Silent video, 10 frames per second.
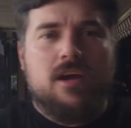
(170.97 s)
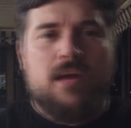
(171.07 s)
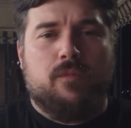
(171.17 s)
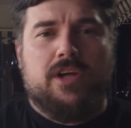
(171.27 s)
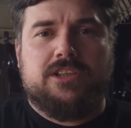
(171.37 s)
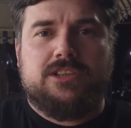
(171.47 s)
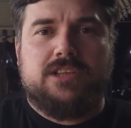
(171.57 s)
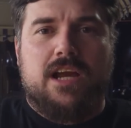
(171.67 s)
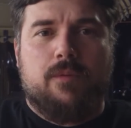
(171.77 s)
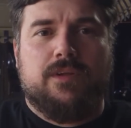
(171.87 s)
in which
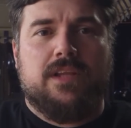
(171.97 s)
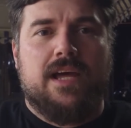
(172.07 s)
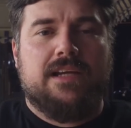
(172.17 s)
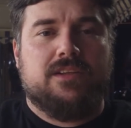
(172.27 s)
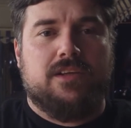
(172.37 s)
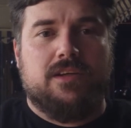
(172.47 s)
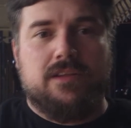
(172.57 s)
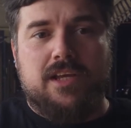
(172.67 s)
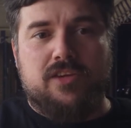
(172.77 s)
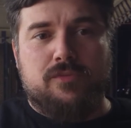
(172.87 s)
I would like to
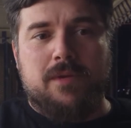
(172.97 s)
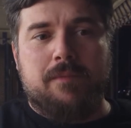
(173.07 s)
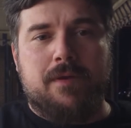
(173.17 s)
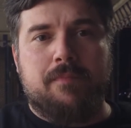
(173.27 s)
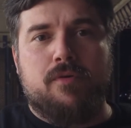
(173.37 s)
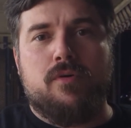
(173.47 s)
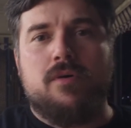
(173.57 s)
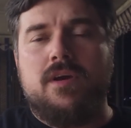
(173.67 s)
get as many people